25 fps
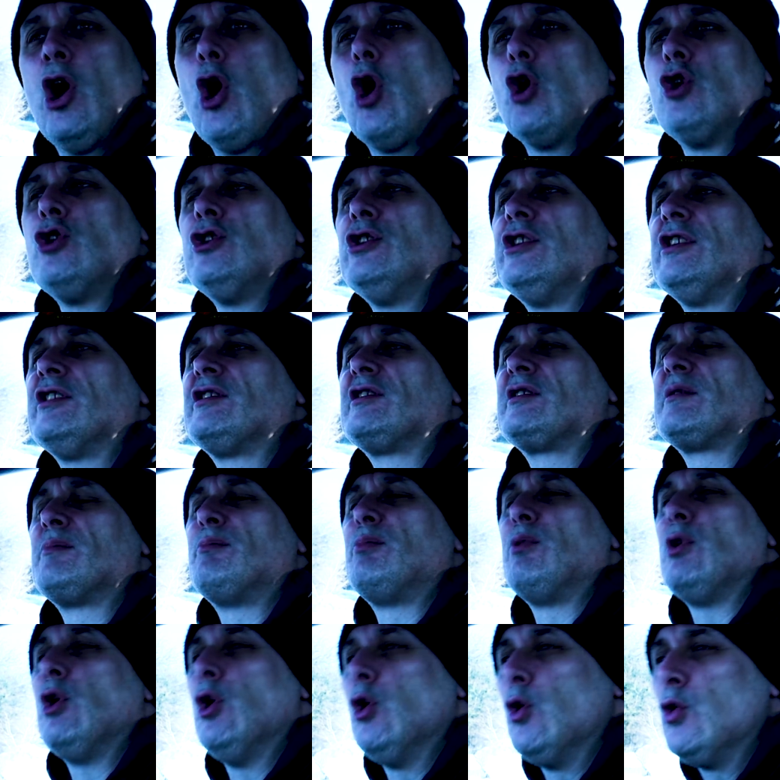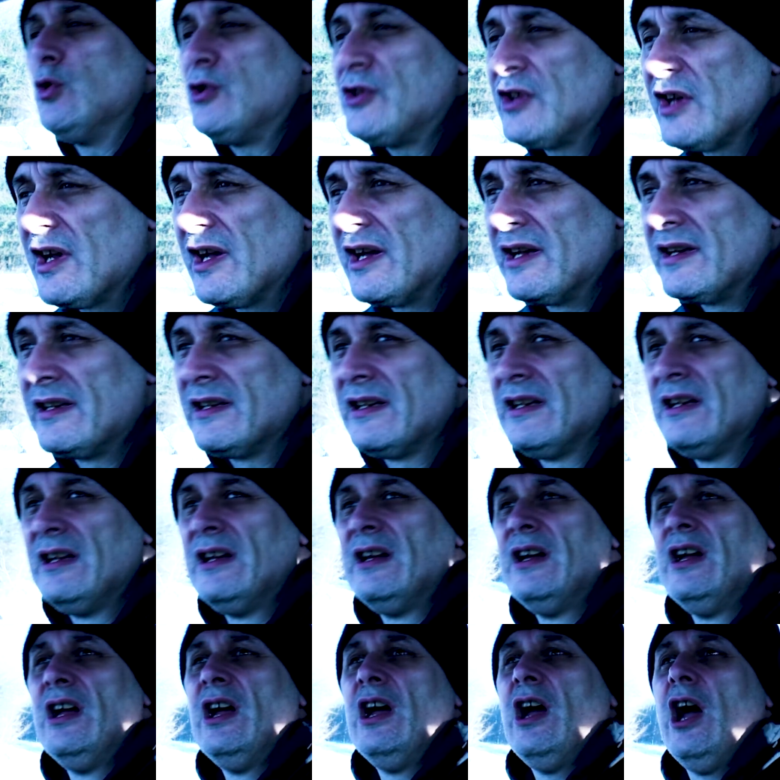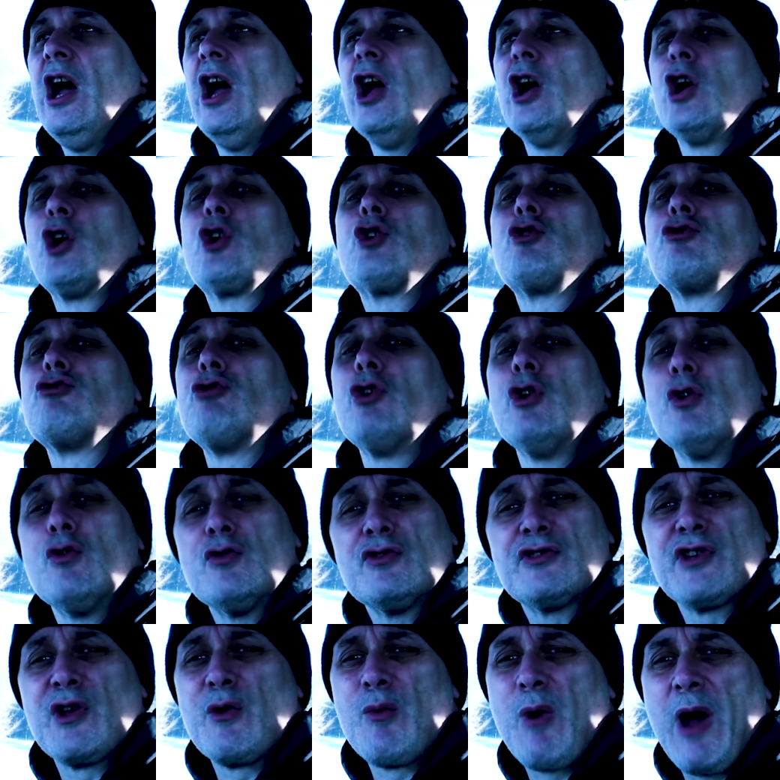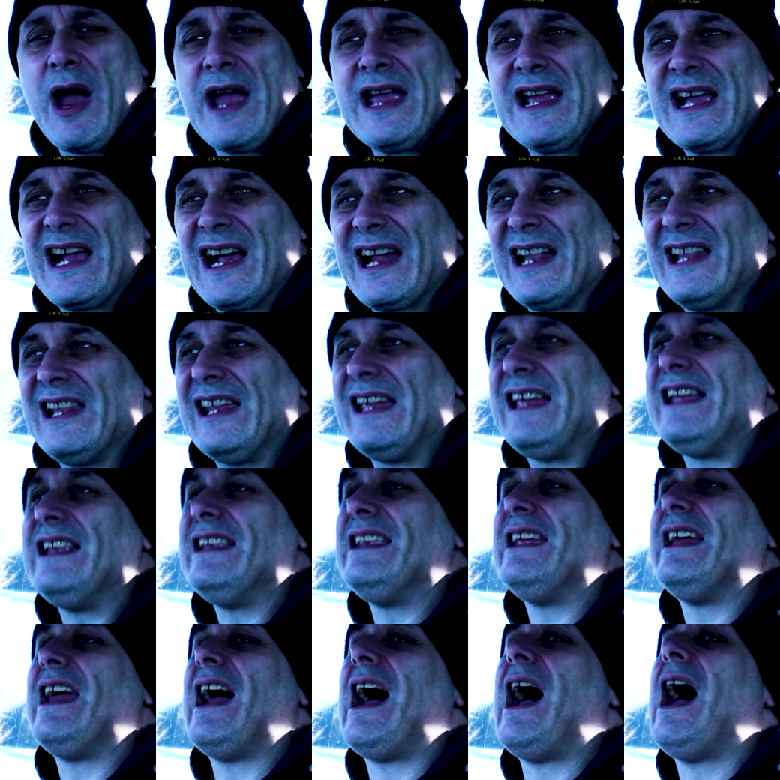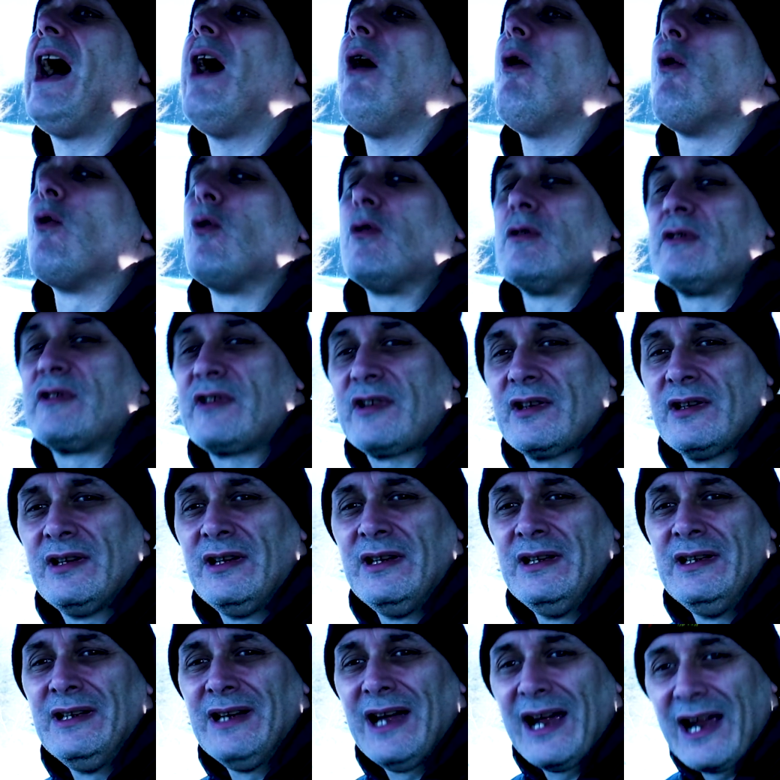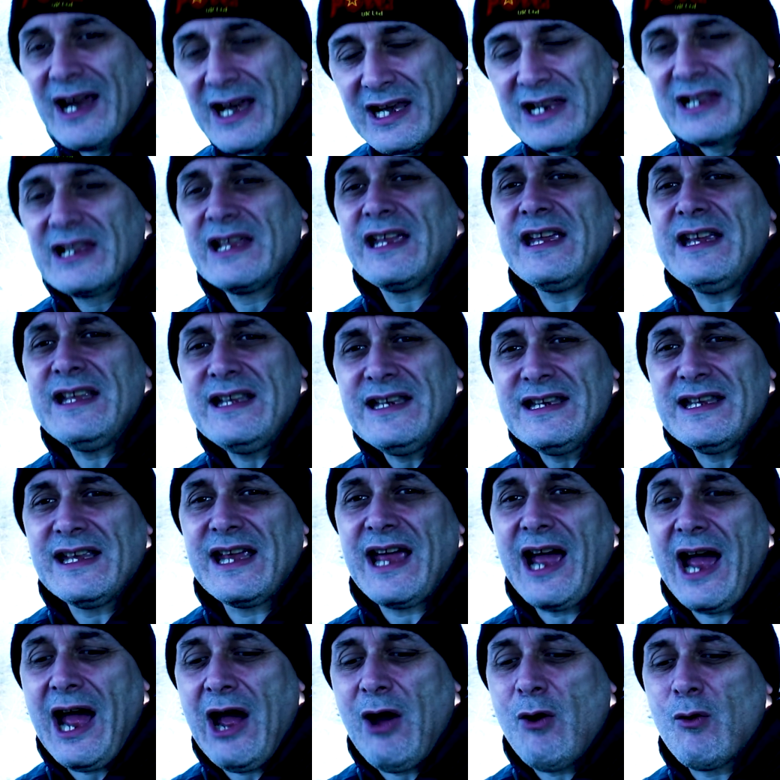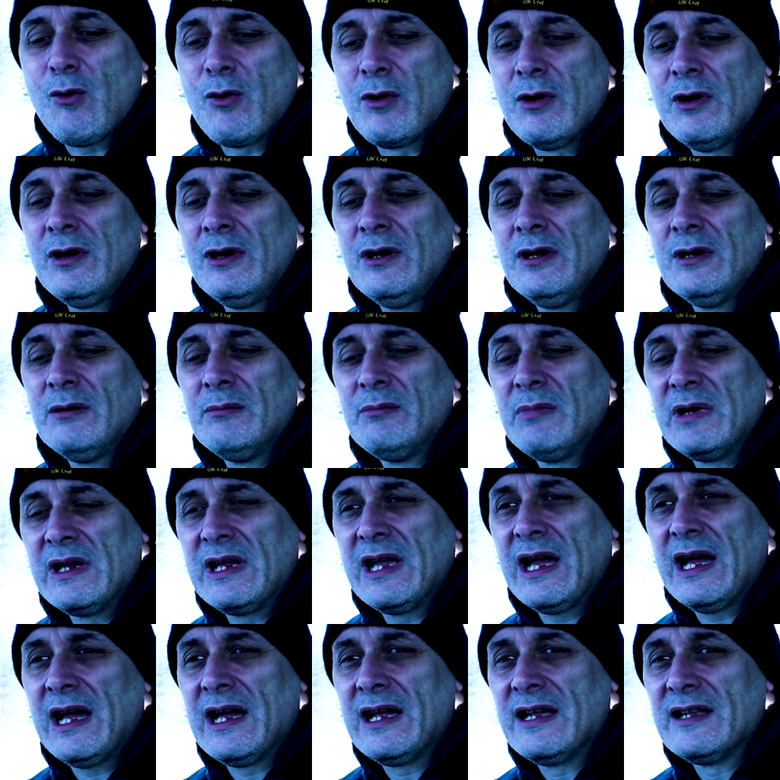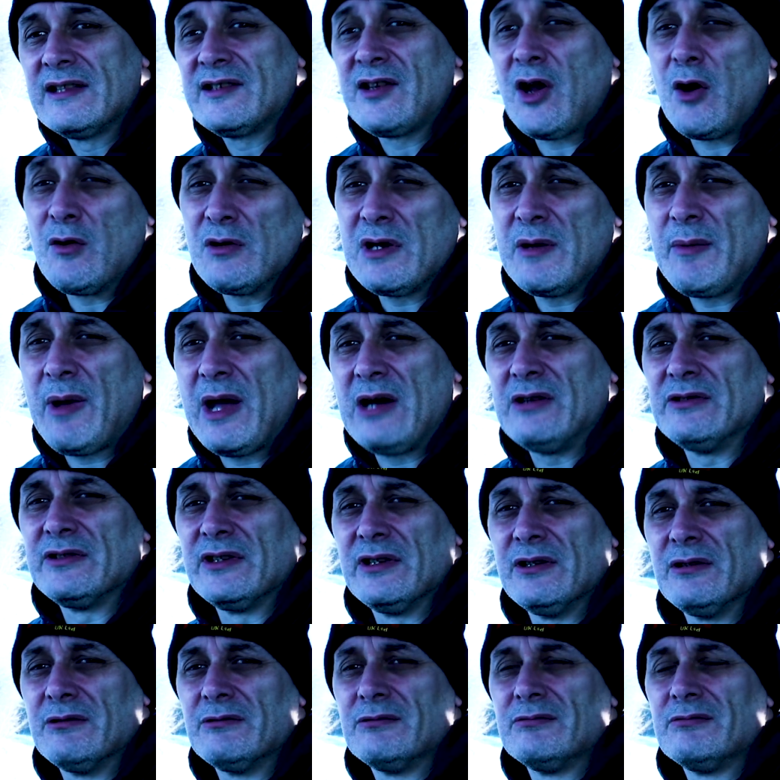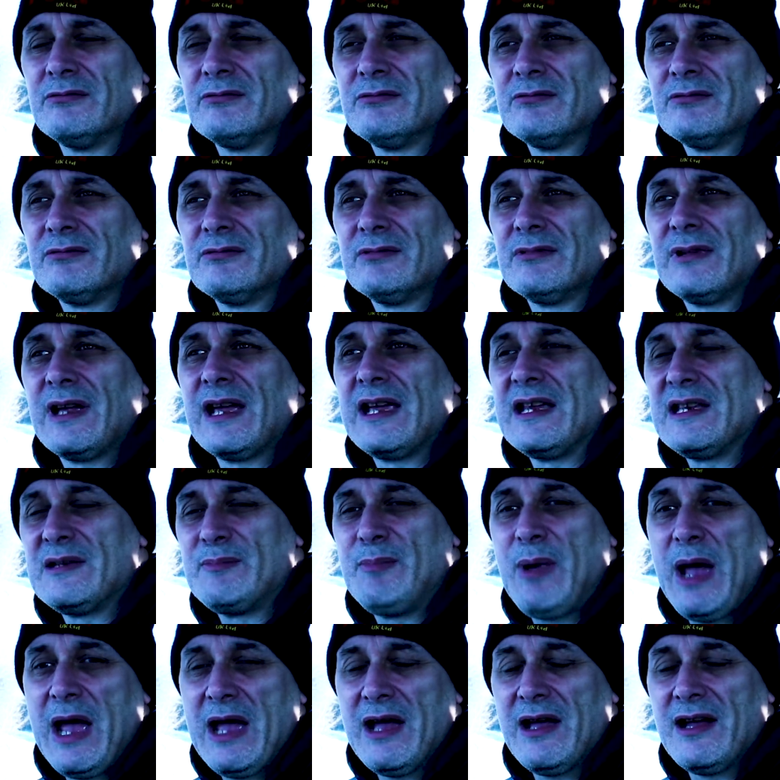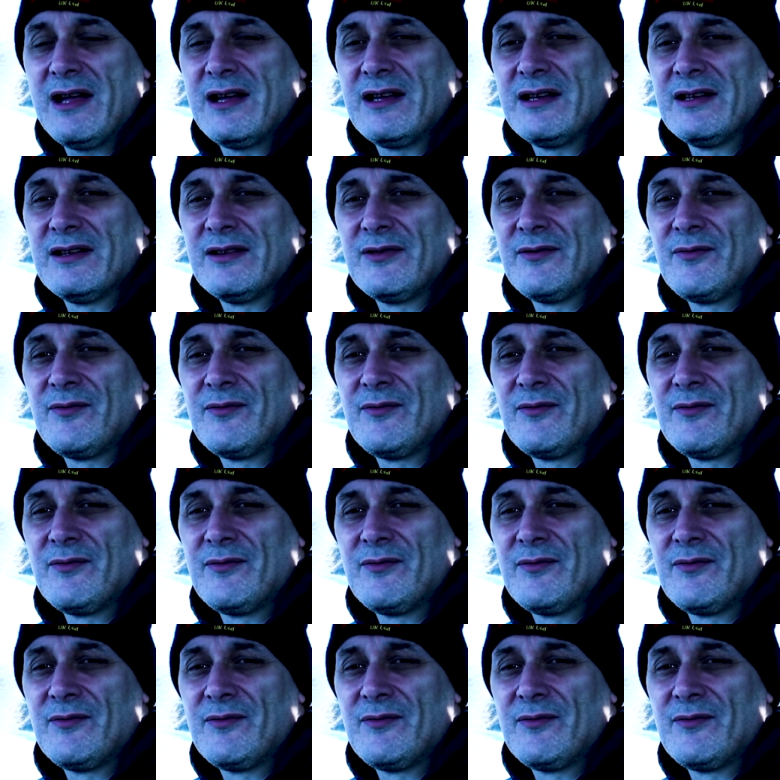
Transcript: undisputed, at cruiserweight, cleaned it out, cleaned it out. But yeah, Tony Bellew is better